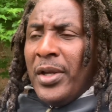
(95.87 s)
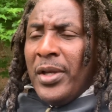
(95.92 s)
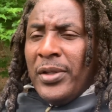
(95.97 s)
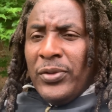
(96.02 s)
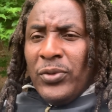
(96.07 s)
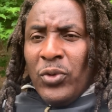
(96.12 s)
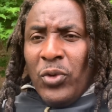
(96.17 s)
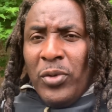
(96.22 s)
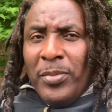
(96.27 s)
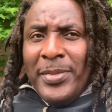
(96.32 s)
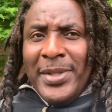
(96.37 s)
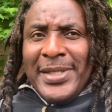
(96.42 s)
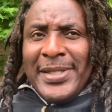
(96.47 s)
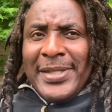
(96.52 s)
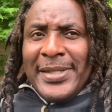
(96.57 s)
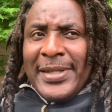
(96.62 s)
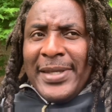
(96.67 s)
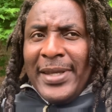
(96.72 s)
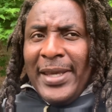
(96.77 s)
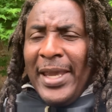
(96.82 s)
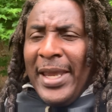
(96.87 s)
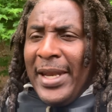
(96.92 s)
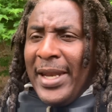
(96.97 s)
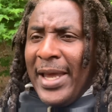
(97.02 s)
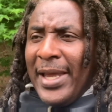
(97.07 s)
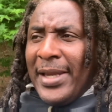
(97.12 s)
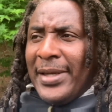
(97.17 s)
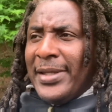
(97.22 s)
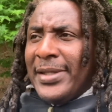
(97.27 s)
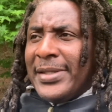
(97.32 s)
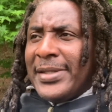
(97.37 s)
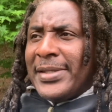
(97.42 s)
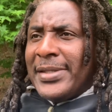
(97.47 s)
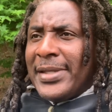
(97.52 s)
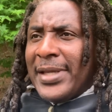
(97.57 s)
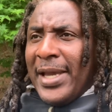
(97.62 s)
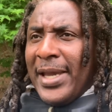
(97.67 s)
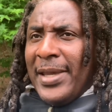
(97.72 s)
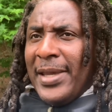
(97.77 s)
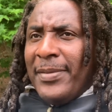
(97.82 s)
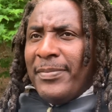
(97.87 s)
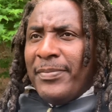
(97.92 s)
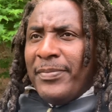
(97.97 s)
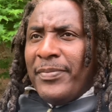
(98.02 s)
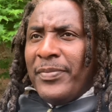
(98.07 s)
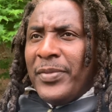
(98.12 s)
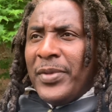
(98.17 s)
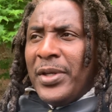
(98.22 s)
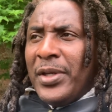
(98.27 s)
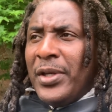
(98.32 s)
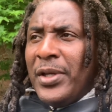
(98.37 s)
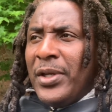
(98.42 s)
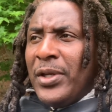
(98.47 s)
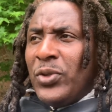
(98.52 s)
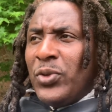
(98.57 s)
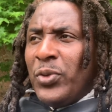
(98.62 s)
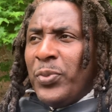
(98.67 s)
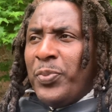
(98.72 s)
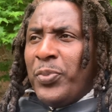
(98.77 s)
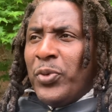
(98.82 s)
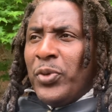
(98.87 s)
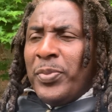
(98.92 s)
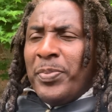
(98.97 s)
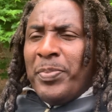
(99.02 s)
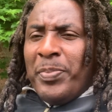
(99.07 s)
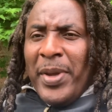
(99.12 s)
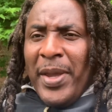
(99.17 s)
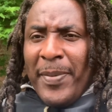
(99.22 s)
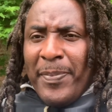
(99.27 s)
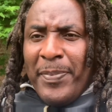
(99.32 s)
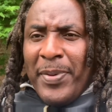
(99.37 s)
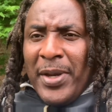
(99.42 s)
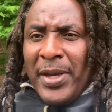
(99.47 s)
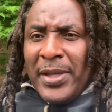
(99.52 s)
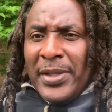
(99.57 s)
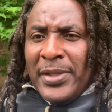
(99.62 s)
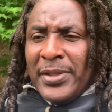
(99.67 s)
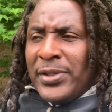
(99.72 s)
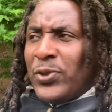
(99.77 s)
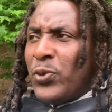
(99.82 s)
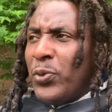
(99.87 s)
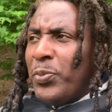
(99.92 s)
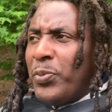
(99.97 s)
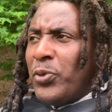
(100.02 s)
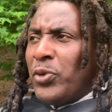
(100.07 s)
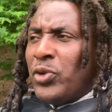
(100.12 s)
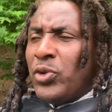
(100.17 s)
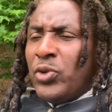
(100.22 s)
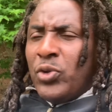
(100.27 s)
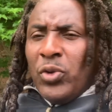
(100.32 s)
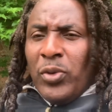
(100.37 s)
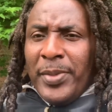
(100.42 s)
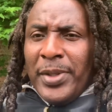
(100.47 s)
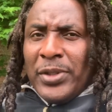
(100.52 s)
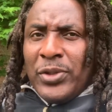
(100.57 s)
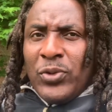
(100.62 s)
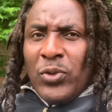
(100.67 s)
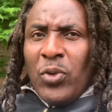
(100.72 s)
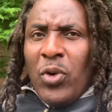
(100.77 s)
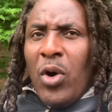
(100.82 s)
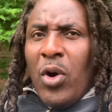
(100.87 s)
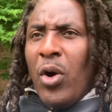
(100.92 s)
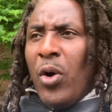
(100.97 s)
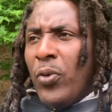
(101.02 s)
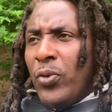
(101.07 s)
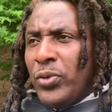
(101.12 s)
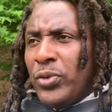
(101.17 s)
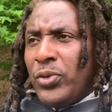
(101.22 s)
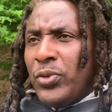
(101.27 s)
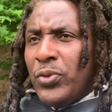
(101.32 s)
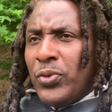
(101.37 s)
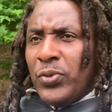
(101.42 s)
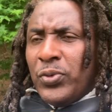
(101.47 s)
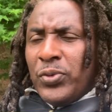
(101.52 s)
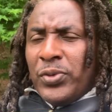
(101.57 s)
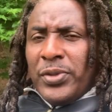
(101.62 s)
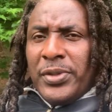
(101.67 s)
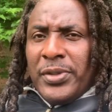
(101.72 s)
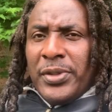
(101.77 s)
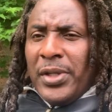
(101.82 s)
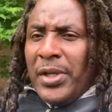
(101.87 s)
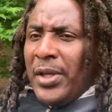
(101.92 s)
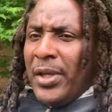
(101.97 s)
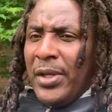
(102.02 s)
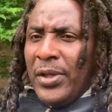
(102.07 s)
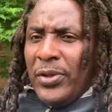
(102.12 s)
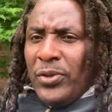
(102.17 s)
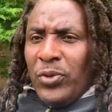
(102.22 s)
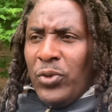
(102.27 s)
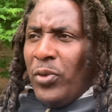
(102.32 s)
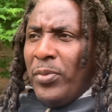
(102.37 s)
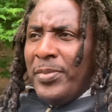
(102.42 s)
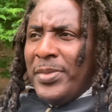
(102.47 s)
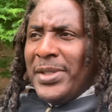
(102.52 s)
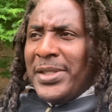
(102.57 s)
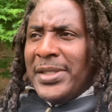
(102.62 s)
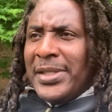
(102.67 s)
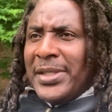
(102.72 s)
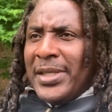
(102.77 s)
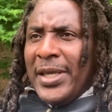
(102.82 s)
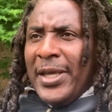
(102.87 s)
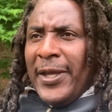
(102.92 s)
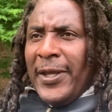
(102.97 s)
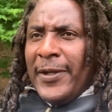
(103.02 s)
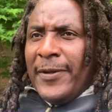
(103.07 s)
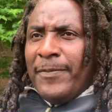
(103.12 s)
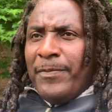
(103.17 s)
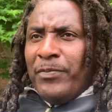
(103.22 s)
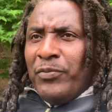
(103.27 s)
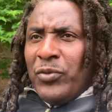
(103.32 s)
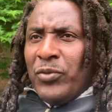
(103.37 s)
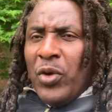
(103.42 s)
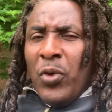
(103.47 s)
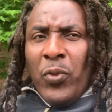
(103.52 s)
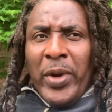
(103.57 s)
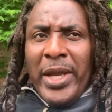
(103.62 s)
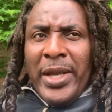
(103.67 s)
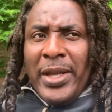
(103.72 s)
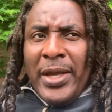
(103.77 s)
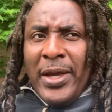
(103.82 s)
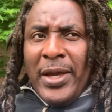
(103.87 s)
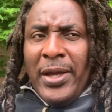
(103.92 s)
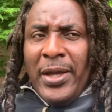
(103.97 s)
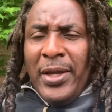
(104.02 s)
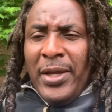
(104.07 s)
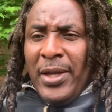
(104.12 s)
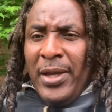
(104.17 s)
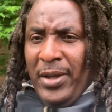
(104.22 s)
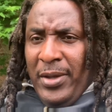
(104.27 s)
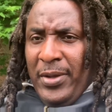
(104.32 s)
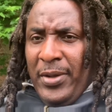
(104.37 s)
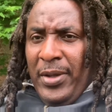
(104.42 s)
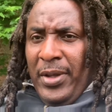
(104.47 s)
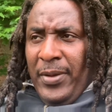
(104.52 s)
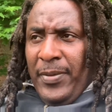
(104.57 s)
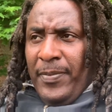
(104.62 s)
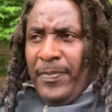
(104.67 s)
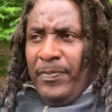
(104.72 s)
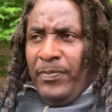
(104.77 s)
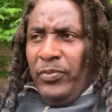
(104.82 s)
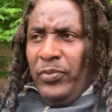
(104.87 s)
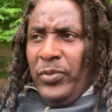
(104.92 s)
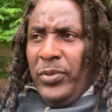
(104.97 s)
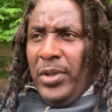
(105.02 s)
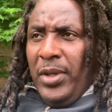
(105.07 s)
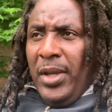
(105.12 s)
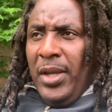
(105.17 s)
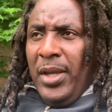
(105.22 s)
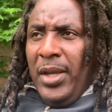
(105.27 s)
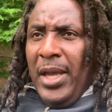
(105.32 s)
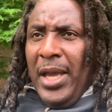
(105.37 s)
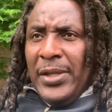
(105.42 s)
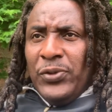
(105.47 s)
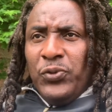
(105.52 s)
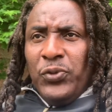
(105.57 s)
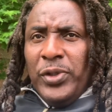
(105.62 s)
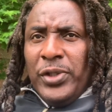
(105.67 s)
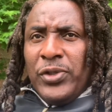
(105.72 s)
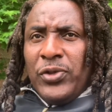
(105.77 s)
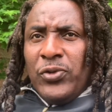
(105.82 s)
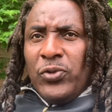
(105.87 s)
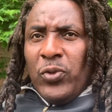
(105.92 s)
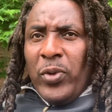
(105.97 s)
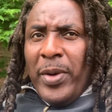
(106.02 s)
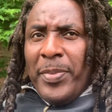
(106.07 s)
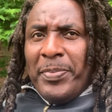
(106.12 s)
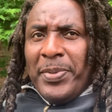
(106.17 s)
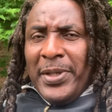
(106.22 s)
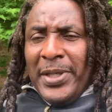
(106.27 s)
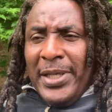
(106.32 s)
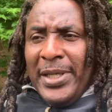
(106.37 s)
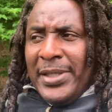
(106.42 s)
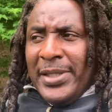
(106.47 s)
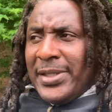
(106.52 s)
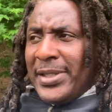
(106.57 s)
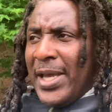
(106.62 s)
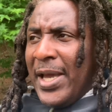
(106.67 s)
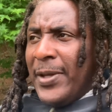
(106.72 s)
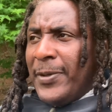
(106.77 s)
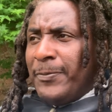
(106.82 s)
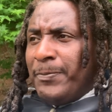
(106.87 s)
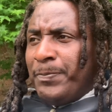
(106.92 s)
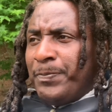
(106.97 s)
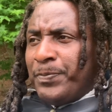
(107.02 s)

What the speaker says: Don't be scared at this time to put peppers, to put tomato outdoors. Don't be scared. The weather has reached to a place and